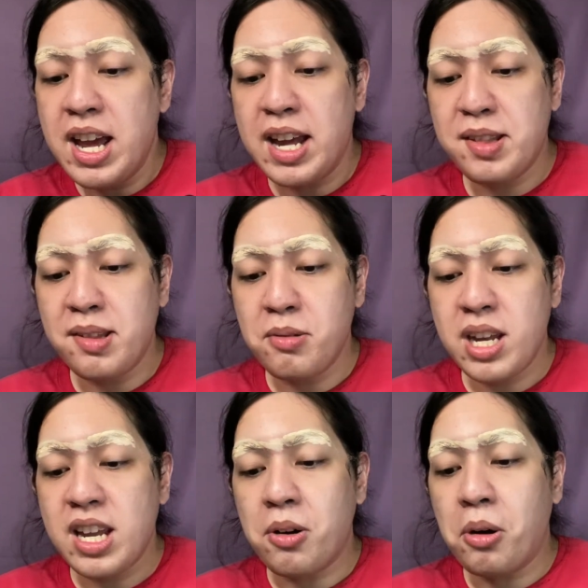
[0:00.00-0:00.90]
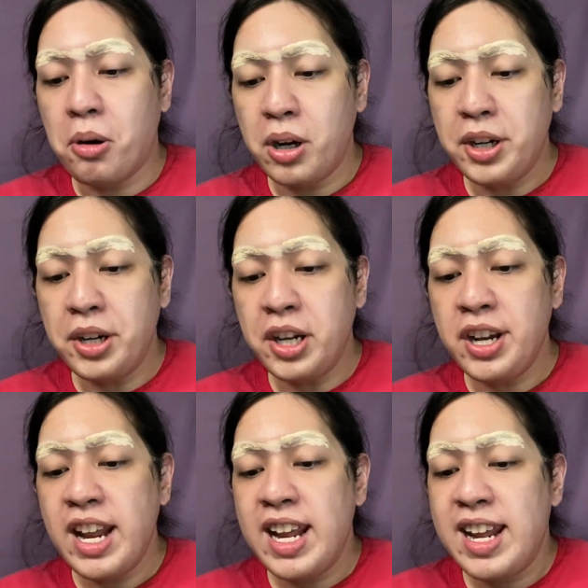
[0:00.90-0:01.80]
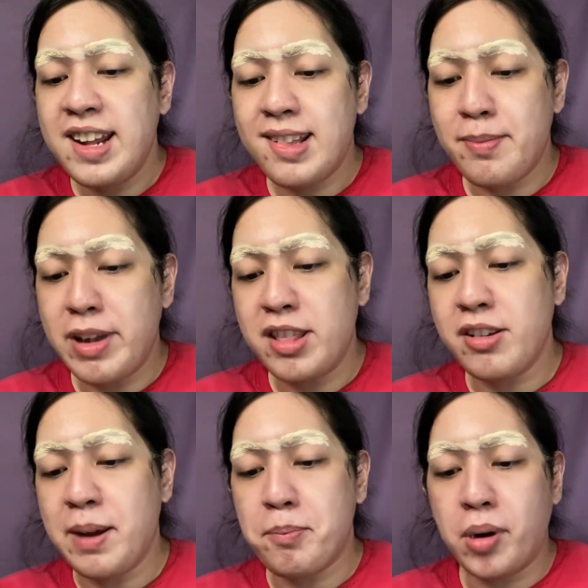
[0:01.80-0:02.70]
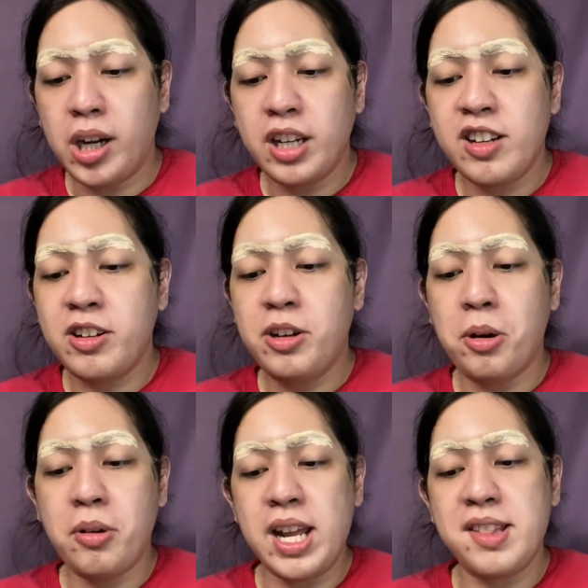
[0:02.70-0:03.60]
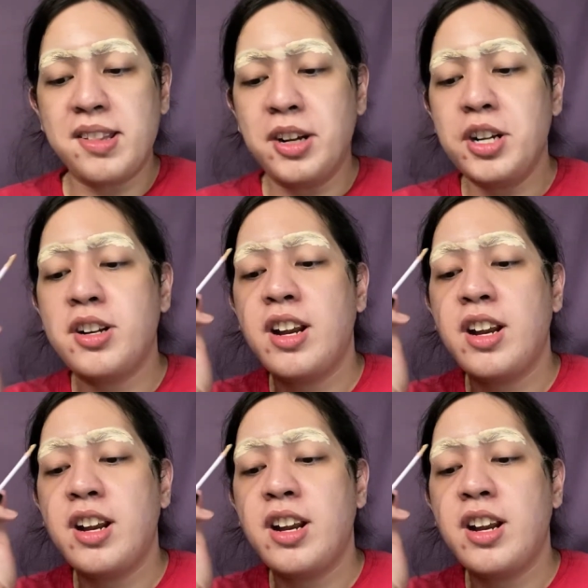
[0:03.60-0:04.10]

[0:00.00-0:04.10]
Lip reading: And so he ordered his men to embark to go and search,